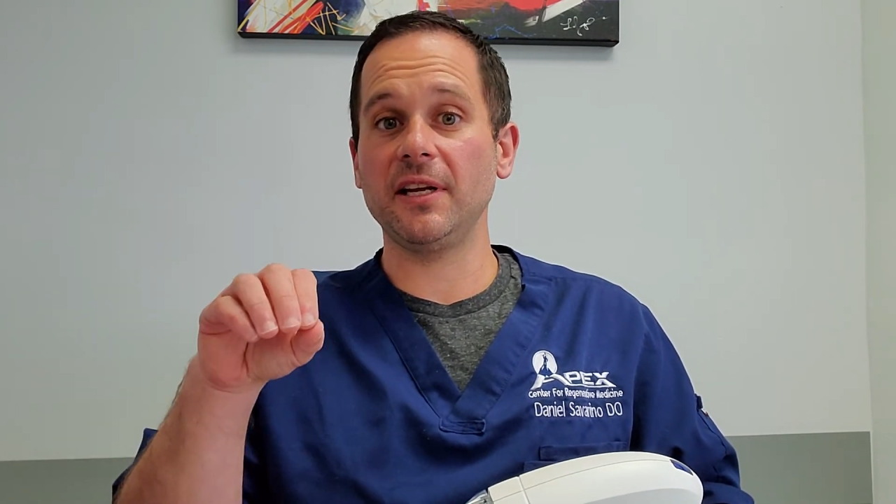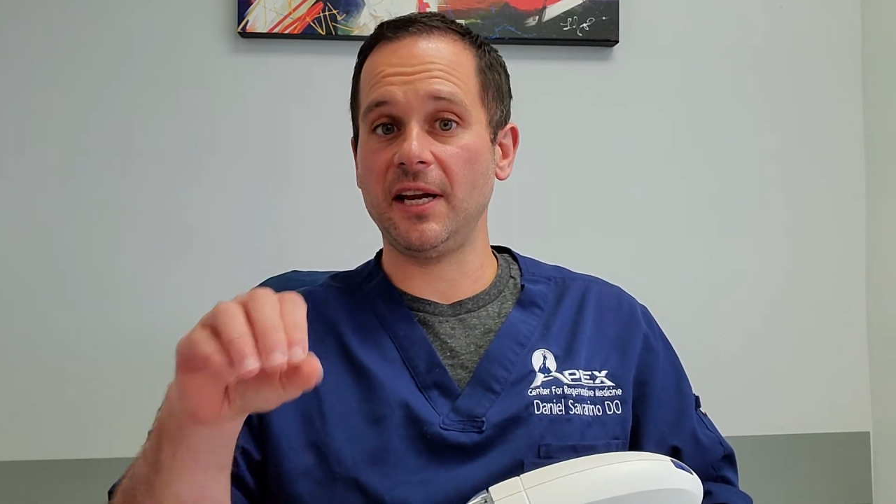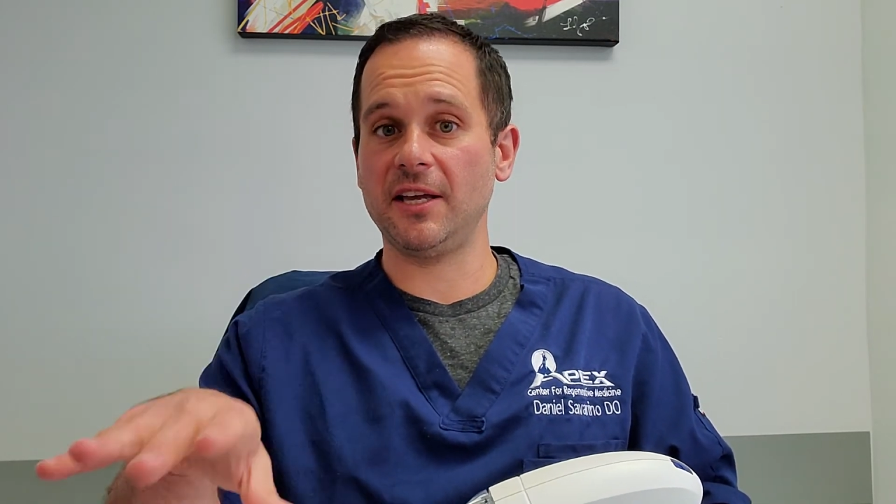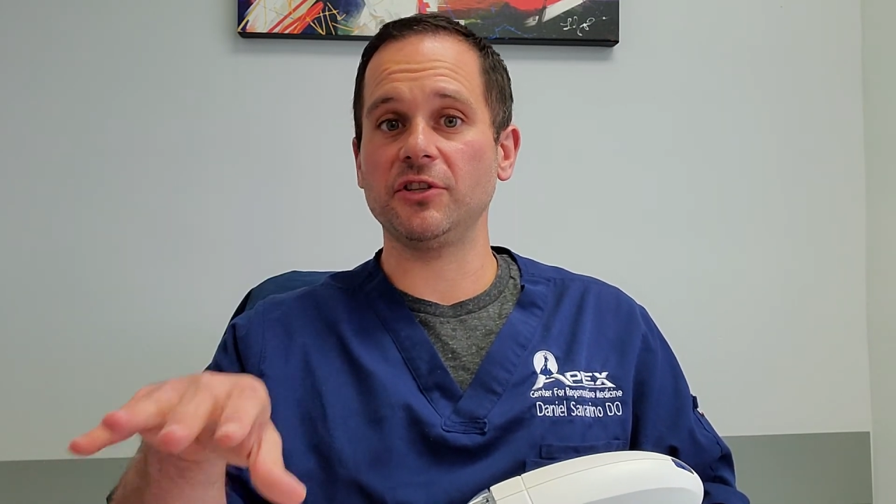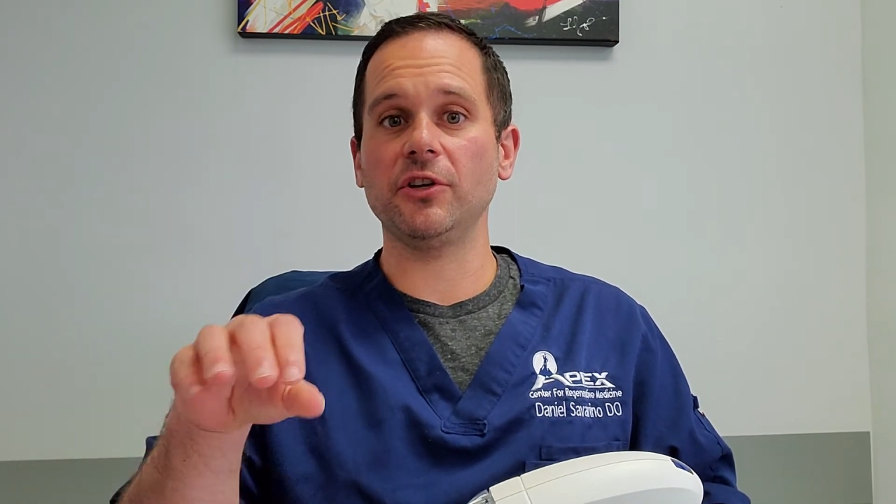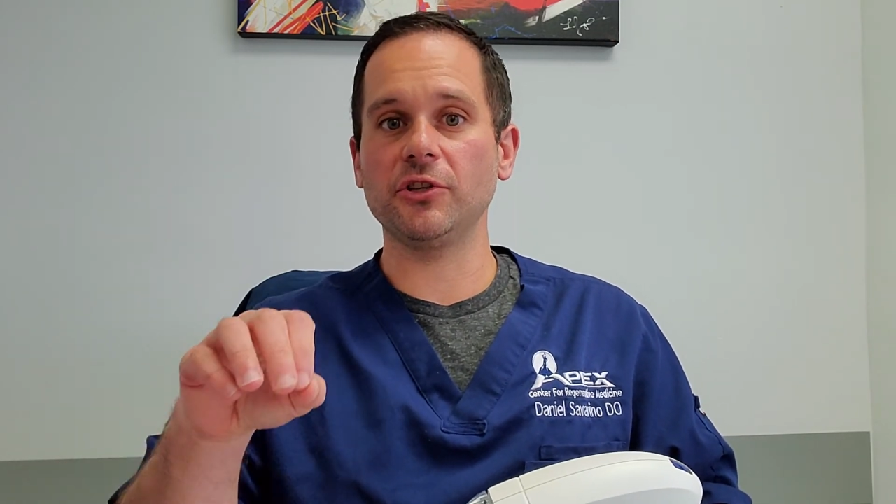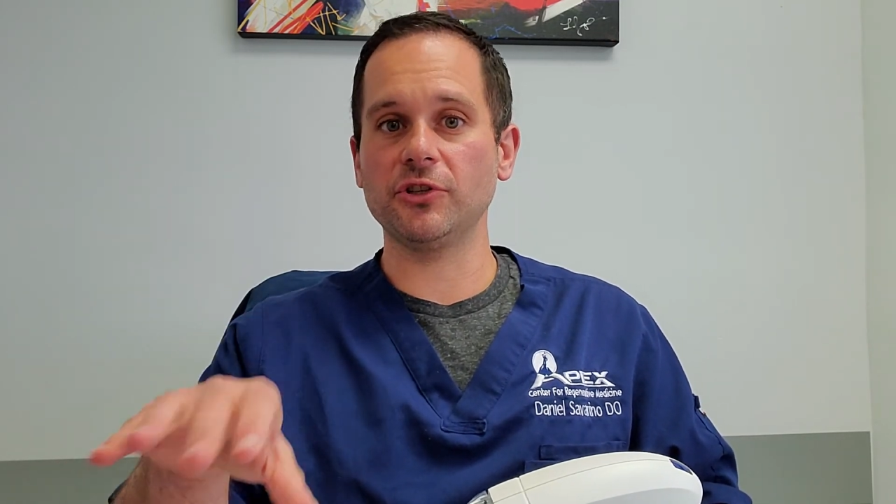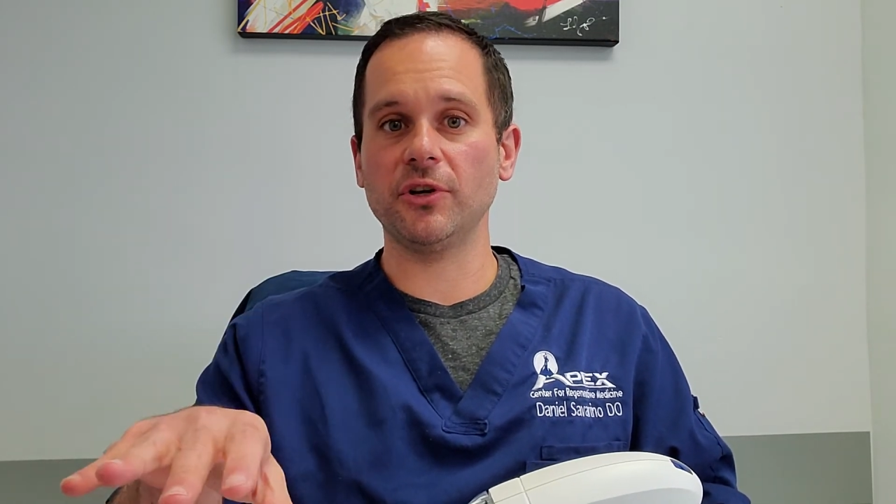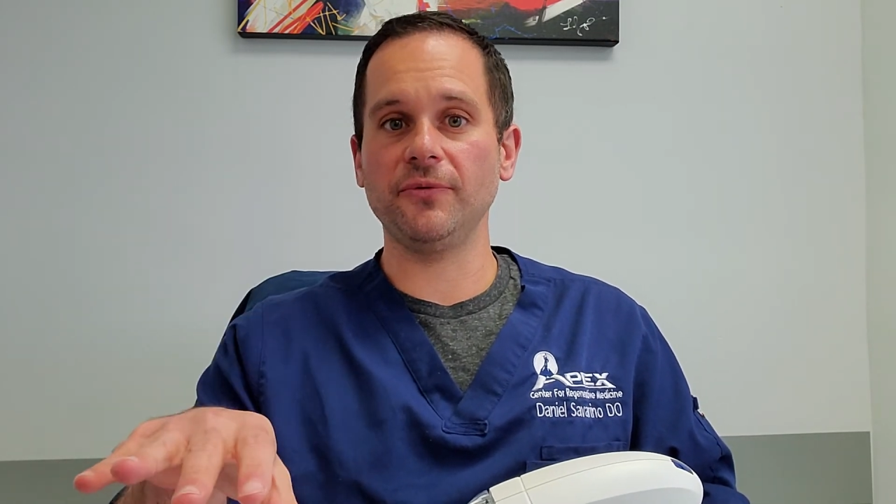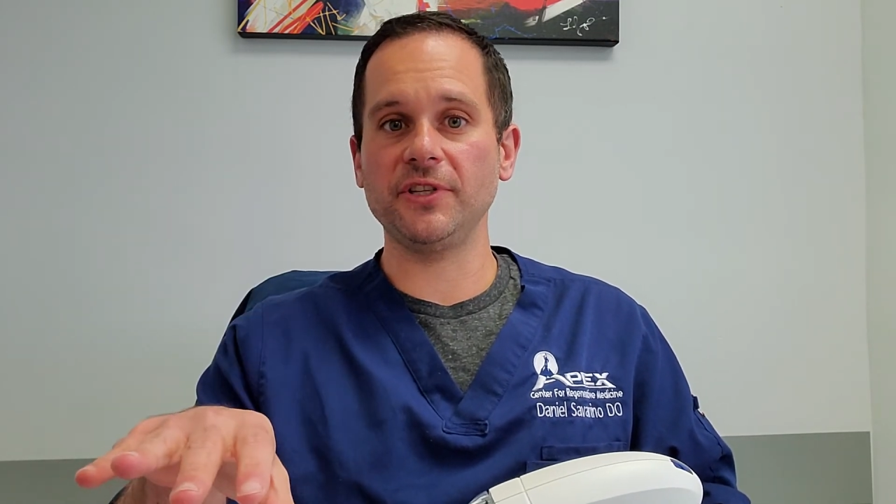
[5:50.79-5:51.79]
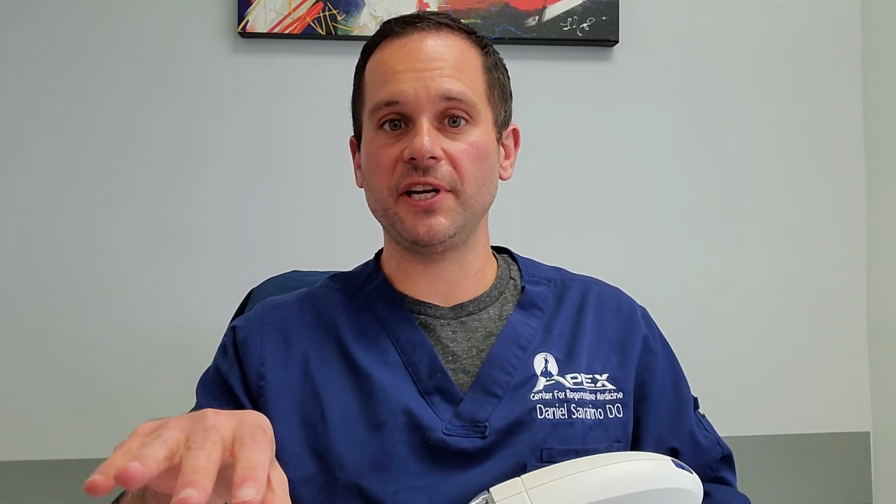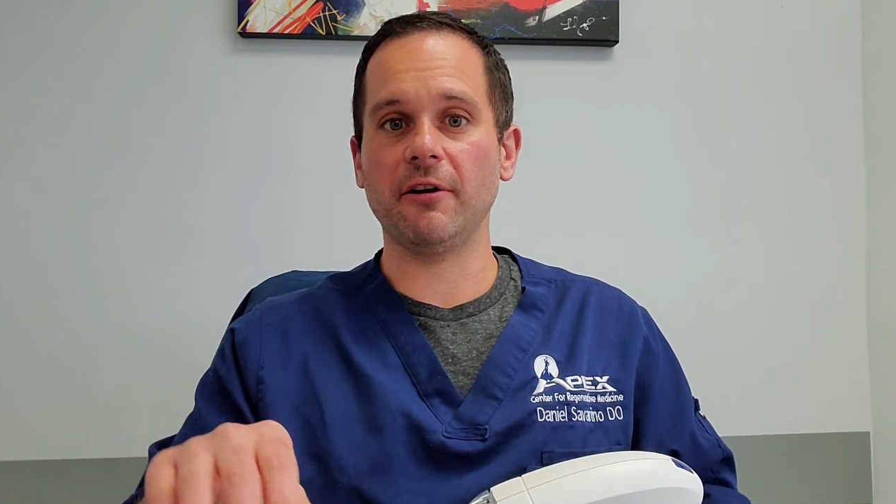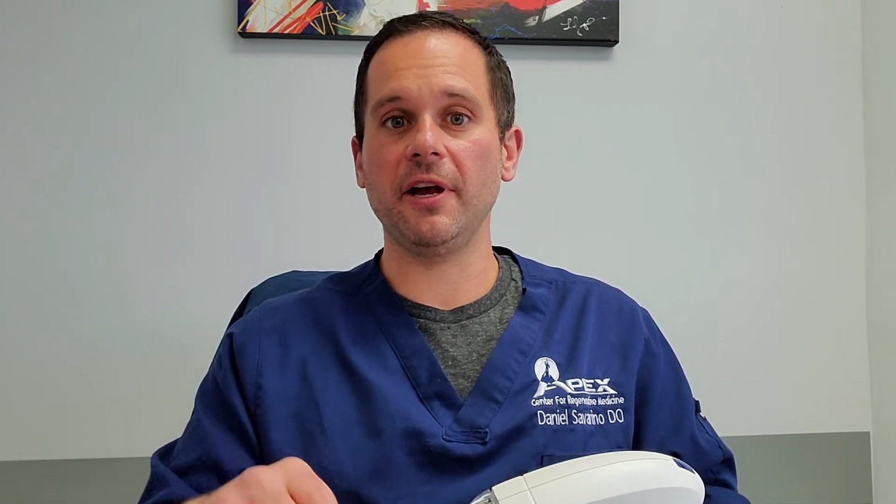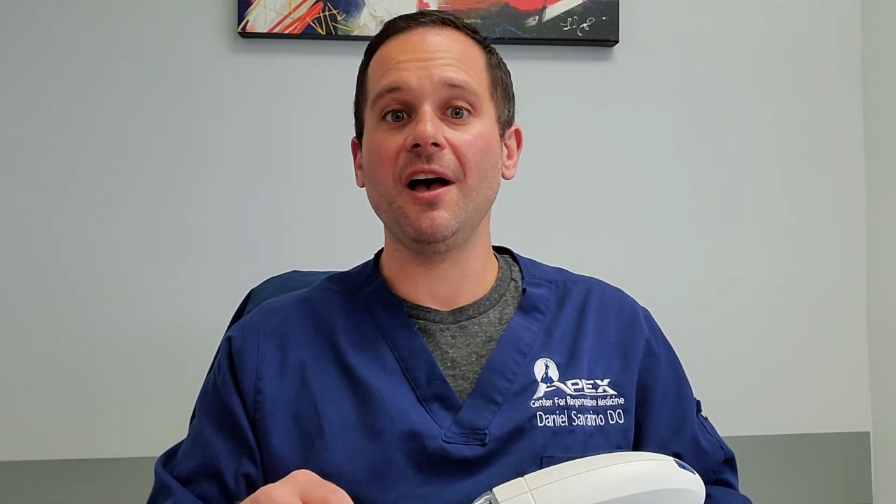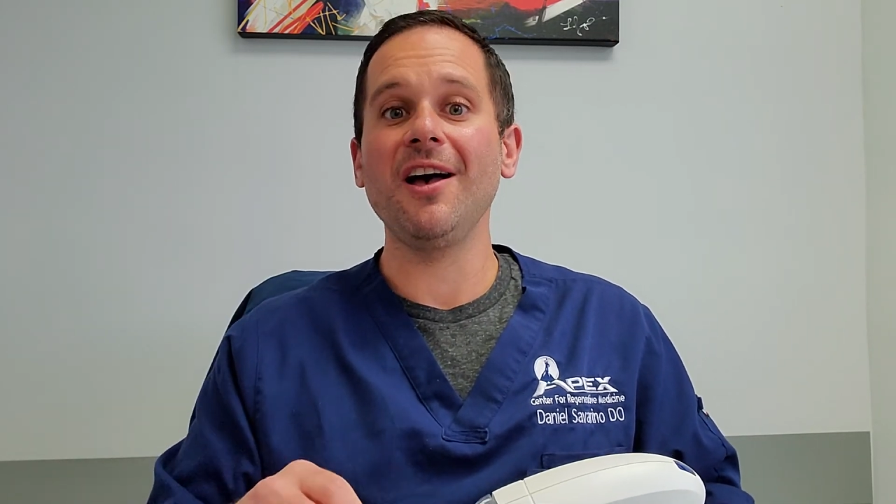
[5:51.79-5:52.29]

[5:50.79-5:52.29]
it has a good surface area.